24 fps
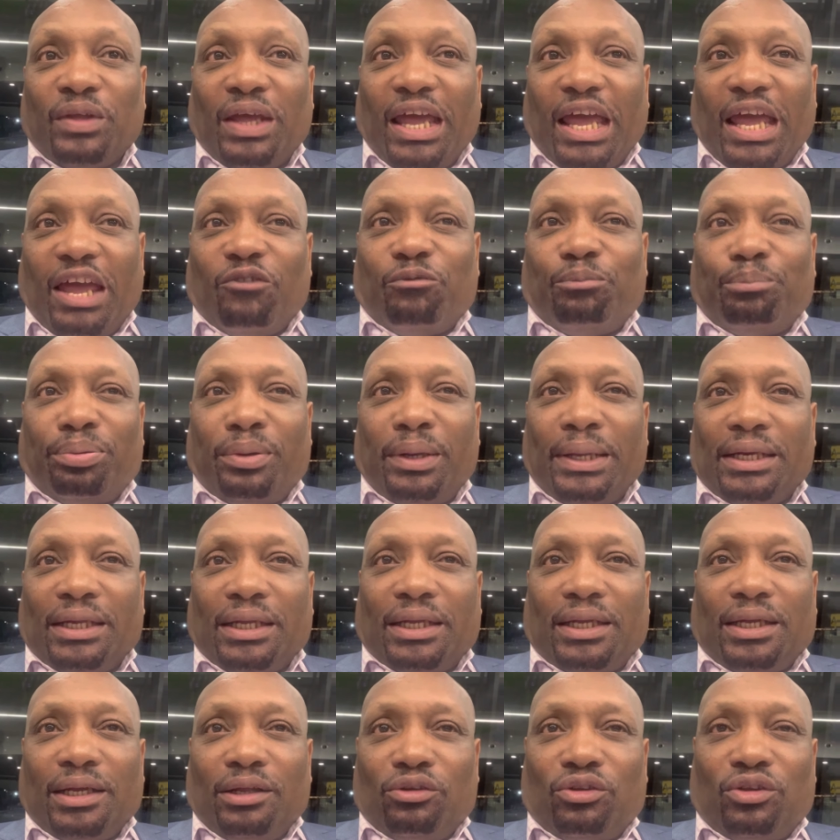have
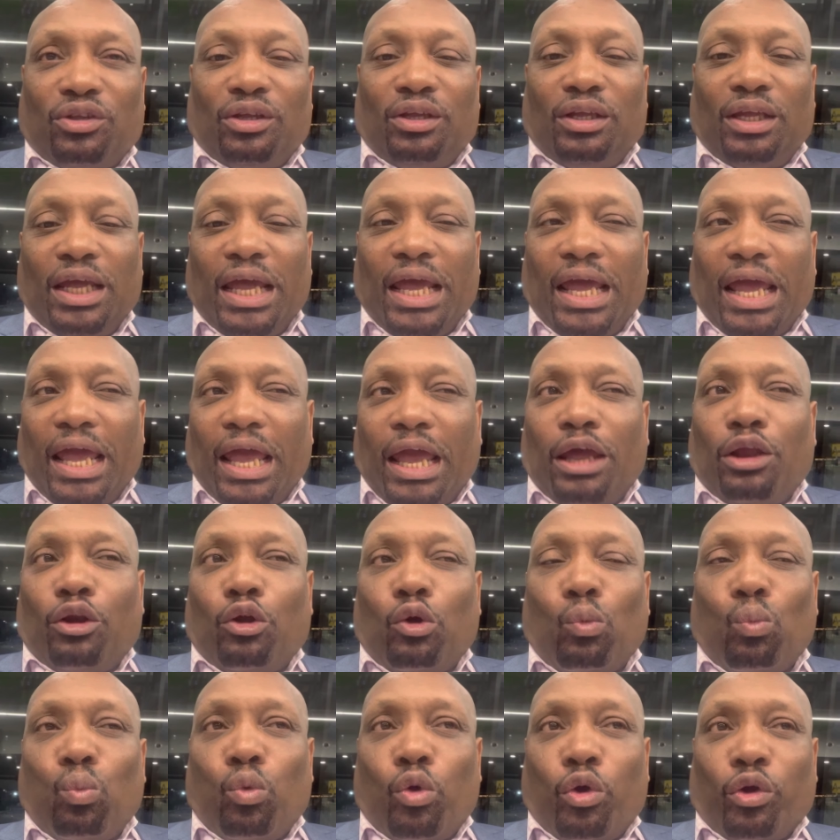pled guilty and
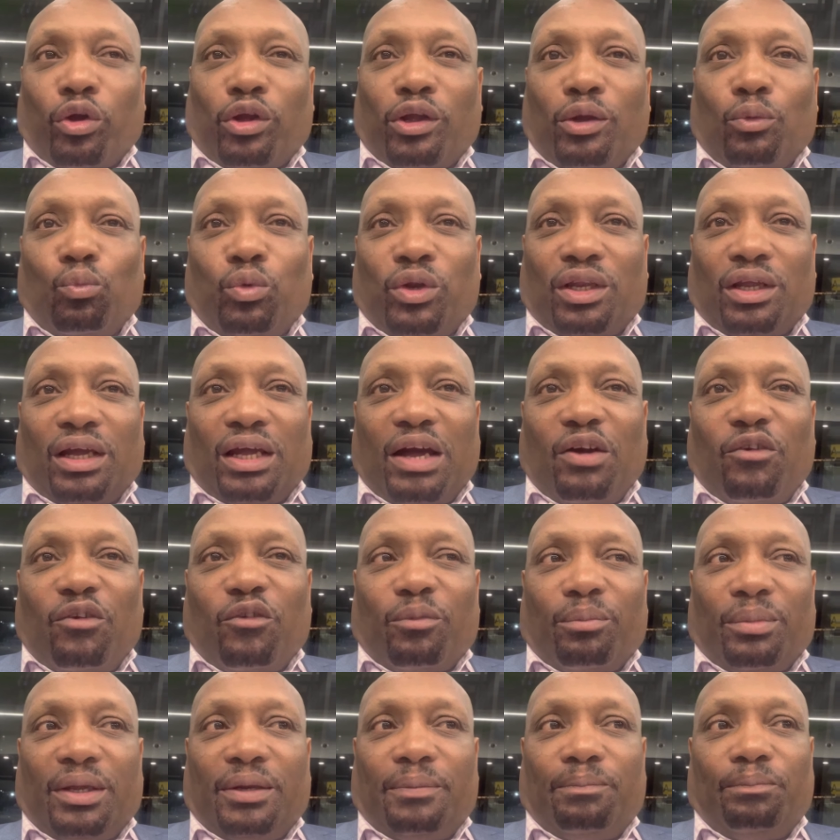are working with the
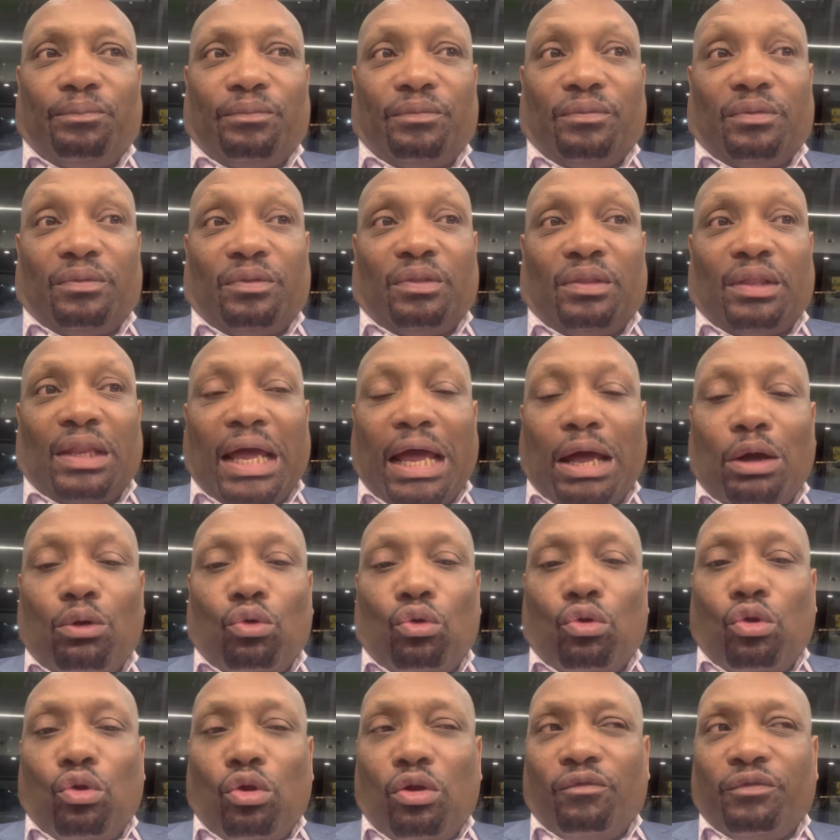government, now
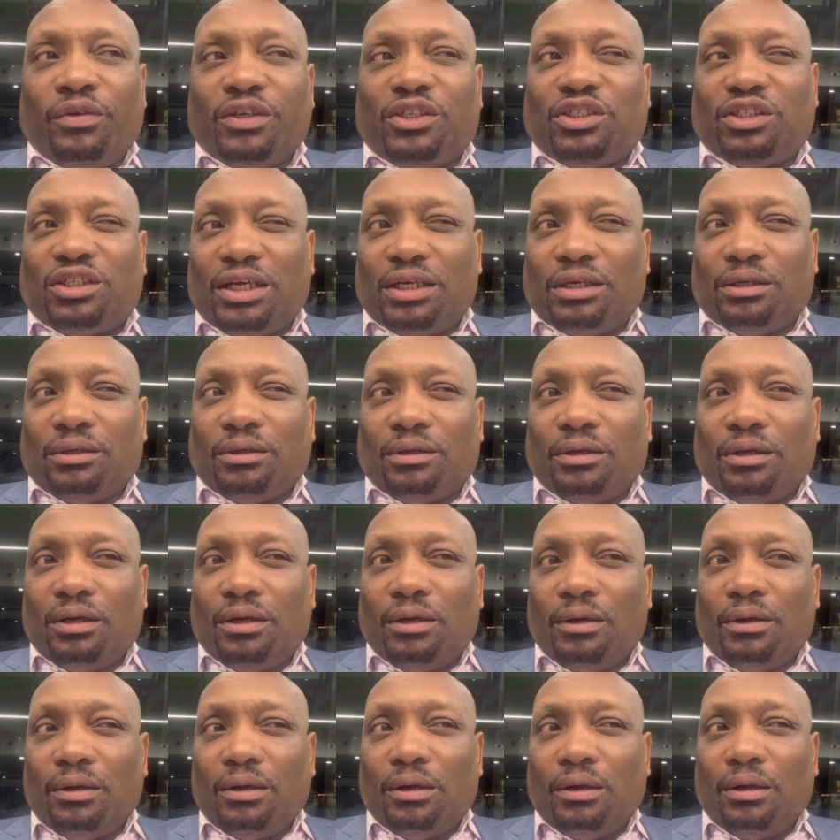all of a sudden,
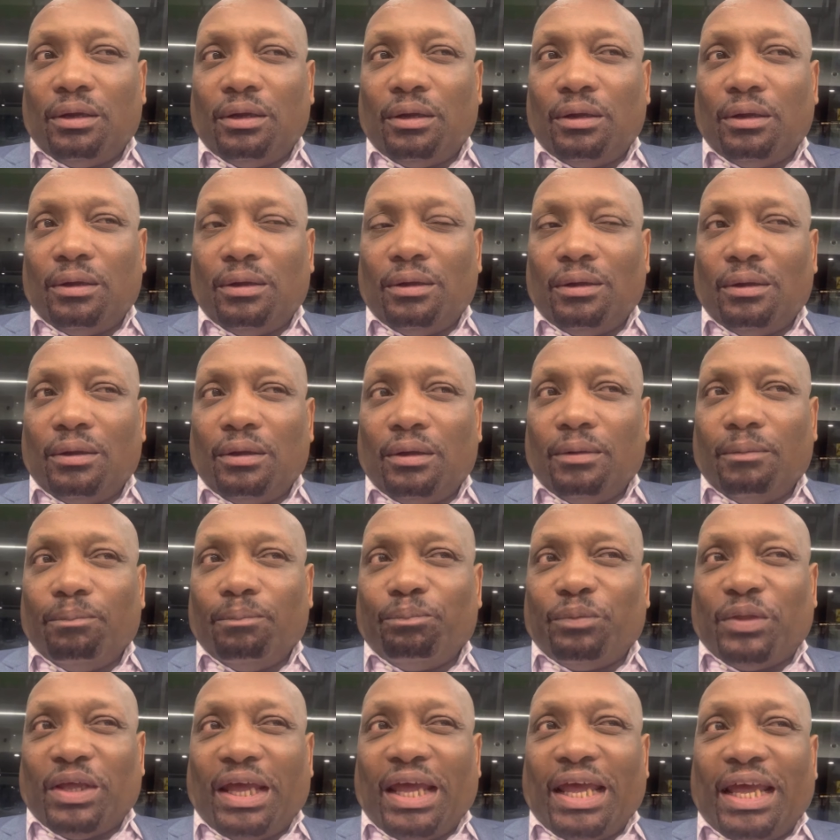
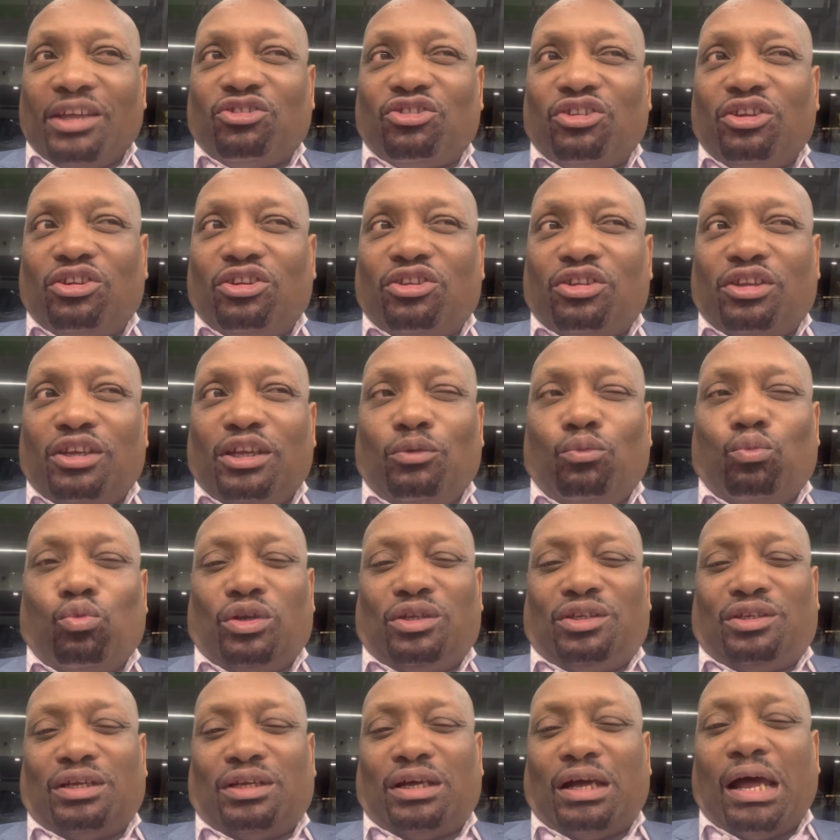the SEC
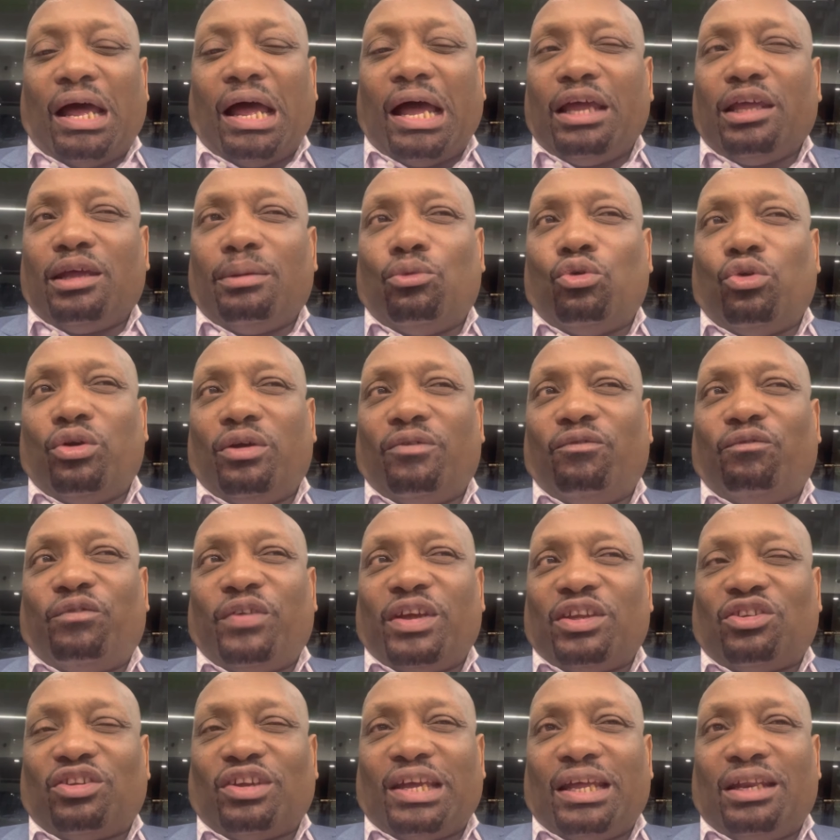wants to hire more
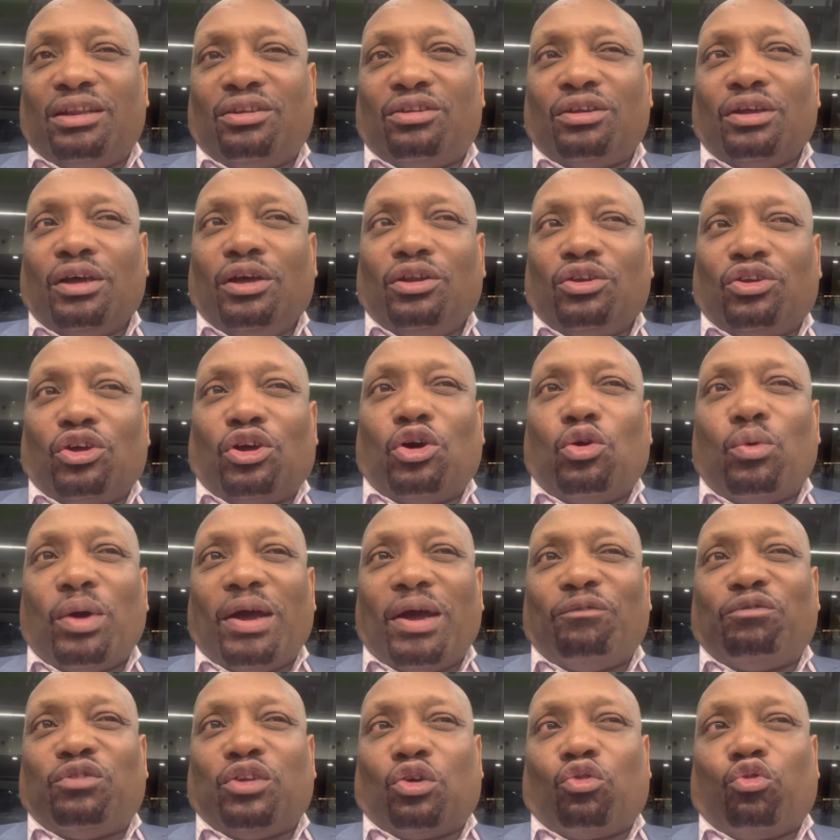investigators to go
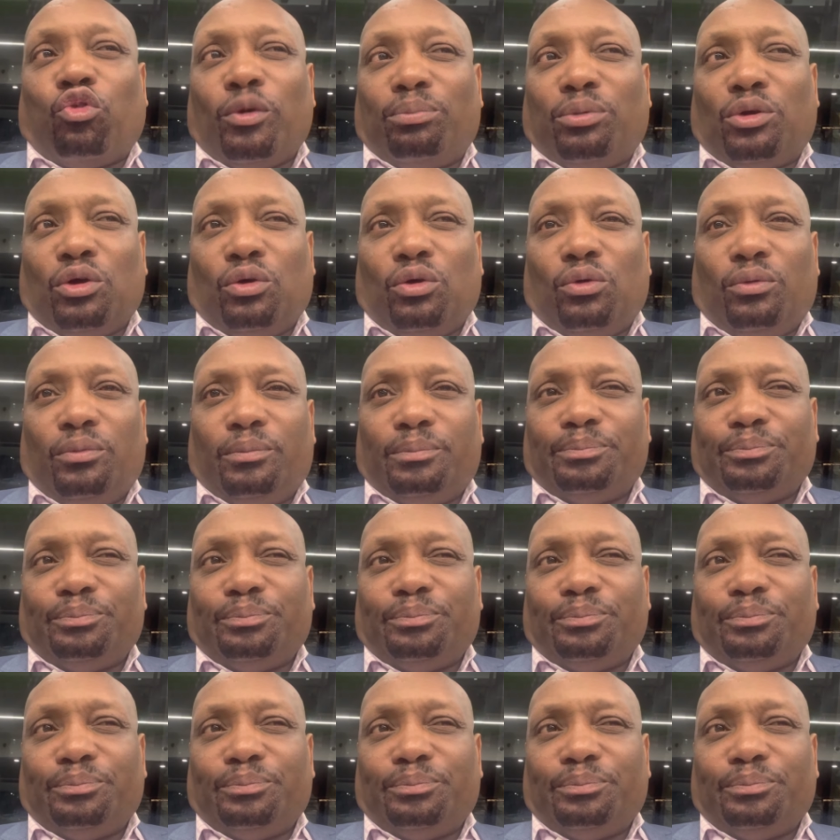after crypto?